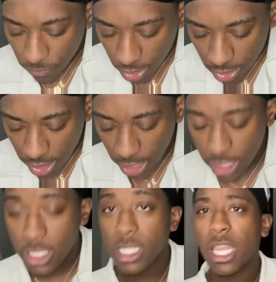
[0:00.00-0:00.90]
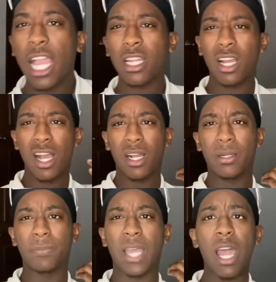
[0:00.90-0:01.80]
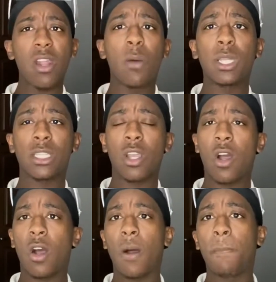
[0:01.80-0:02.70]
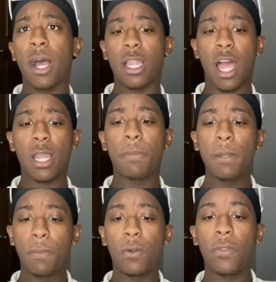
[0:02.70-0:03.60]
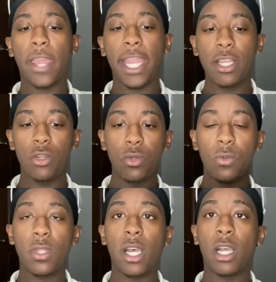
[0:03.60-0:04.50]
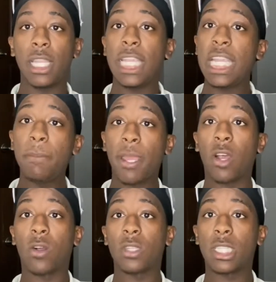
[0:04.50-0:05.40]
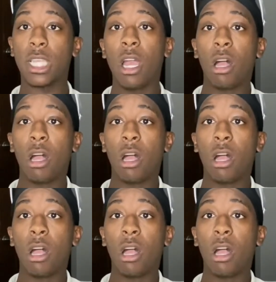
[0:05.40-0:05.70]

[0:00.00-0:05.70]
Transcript: There's like, I don't know what it's called, but a lot of people, they do the emails.